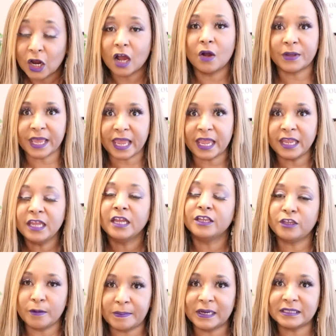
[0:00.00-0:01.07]
Okay,
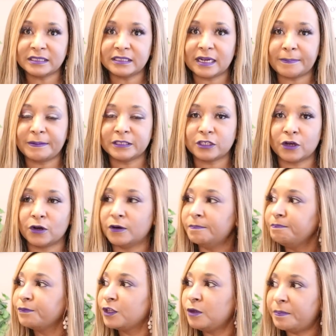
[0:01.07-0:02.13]
you busted up his
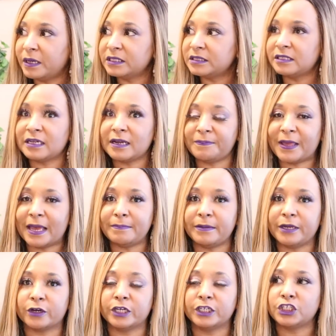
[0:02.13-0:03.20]
home, you busted up that
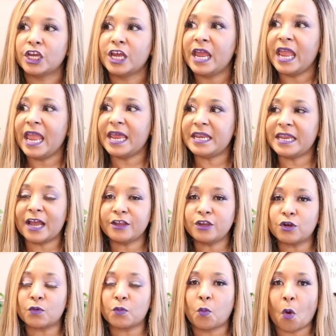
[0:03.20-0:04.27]
marriage, and now
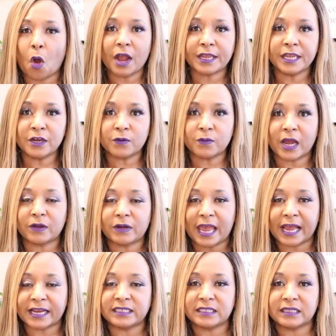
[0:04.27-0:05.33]
you're walking around
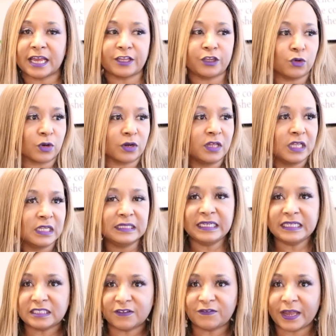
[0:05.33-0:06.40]
acting like you're a
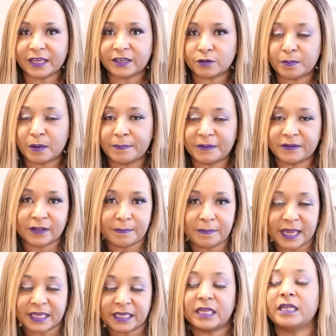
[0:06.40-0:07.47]
Lisa Vanderpump in the
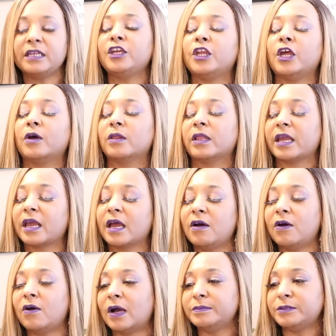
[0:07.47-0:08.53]
making, you know, like,
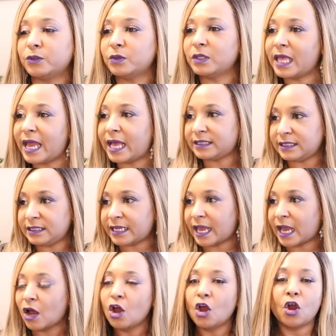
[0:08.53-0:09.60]
oh, I'm so classy
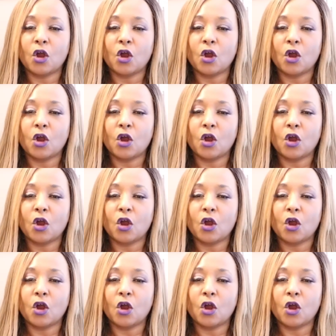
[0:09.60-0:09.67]
now,